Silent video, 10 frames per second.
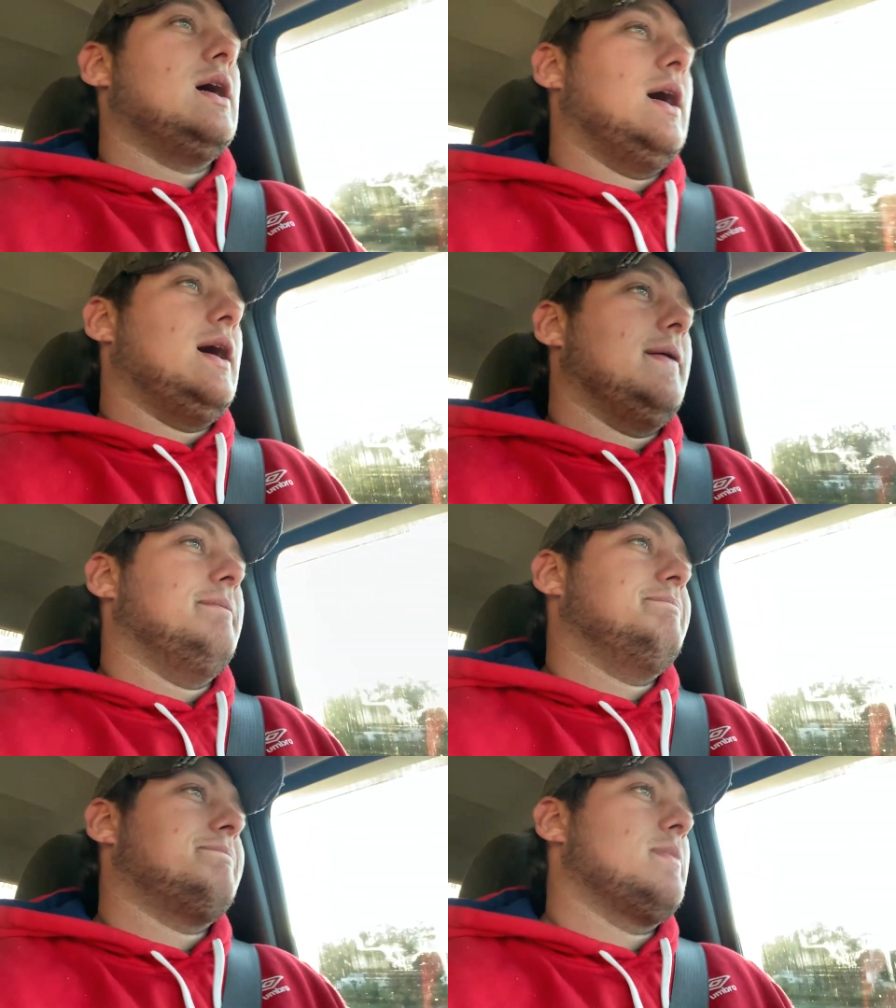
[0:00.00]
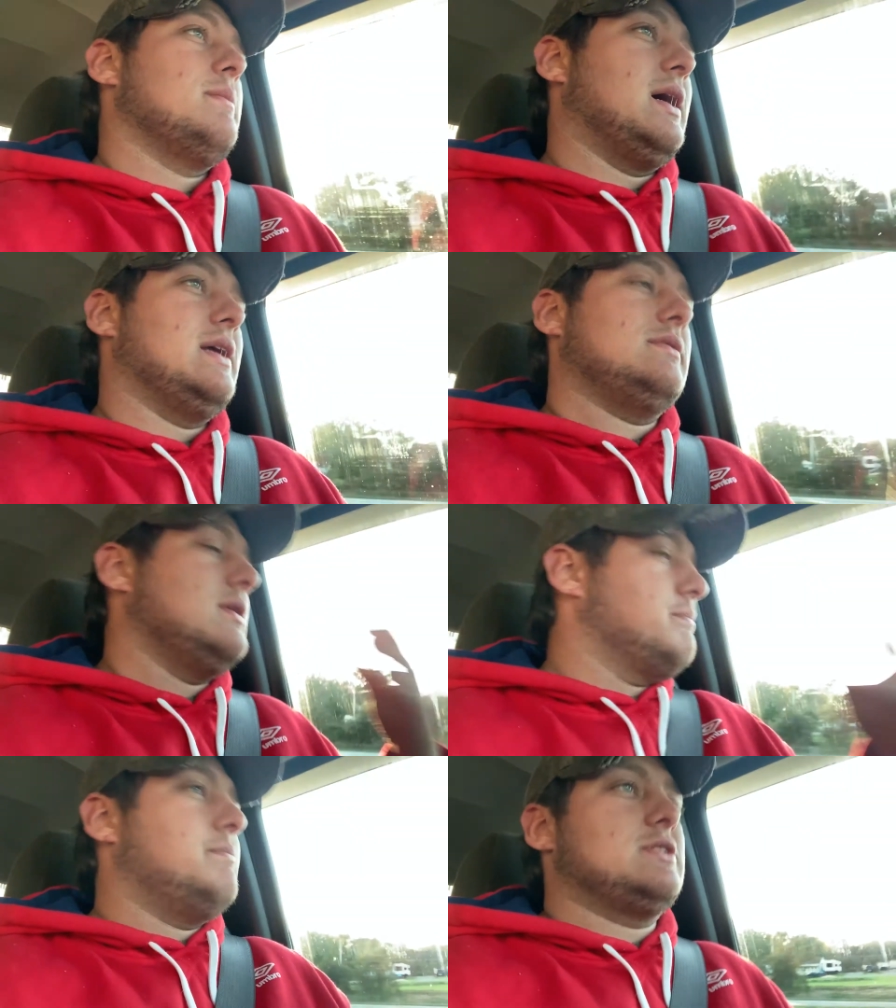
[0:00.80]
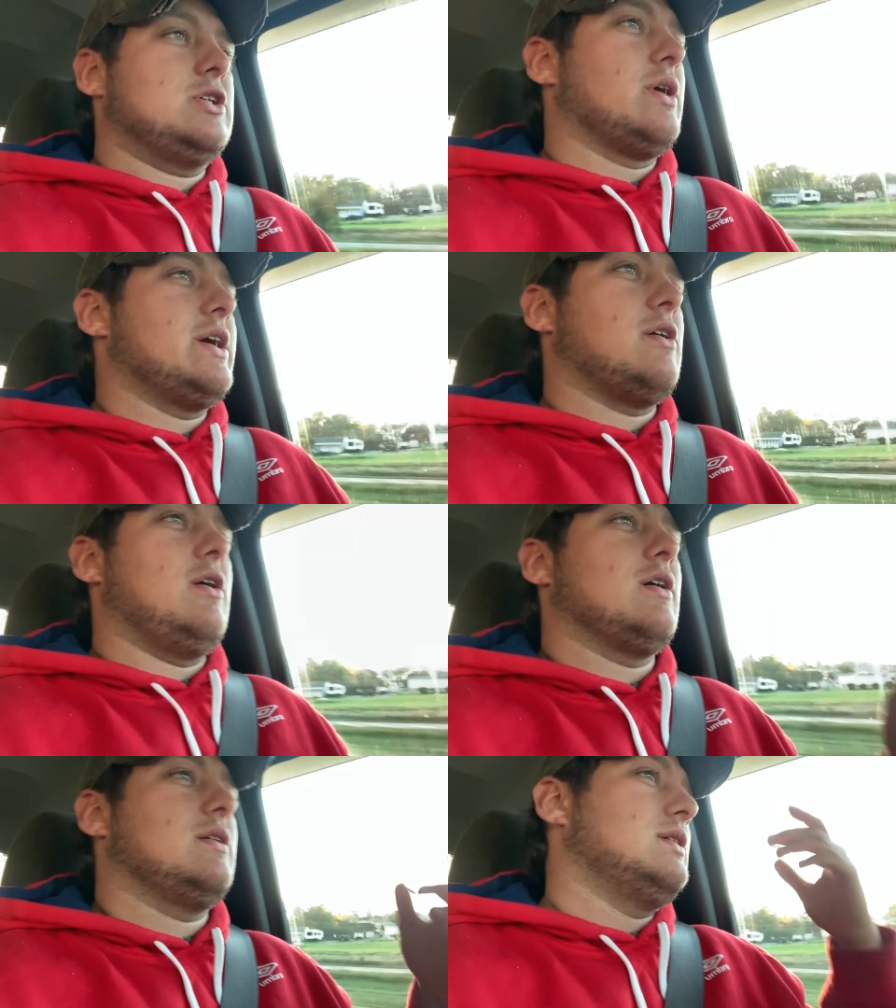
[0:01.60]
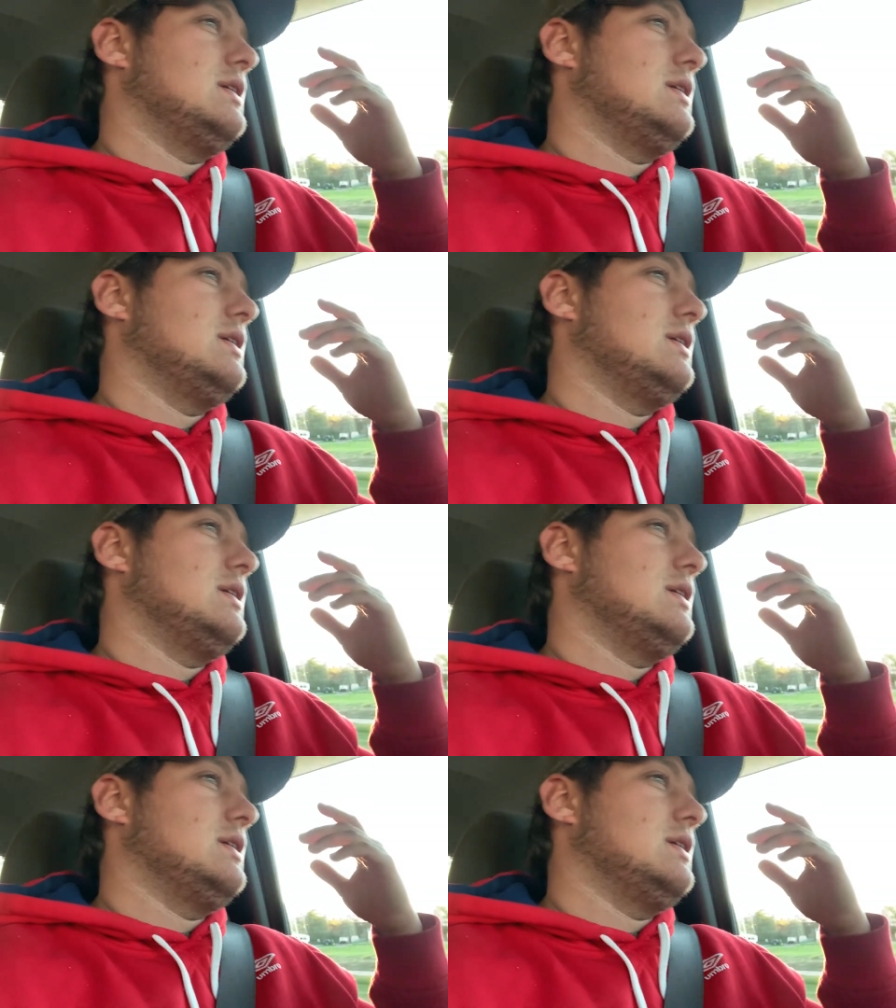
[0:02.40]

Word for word: Uh, but it's a great car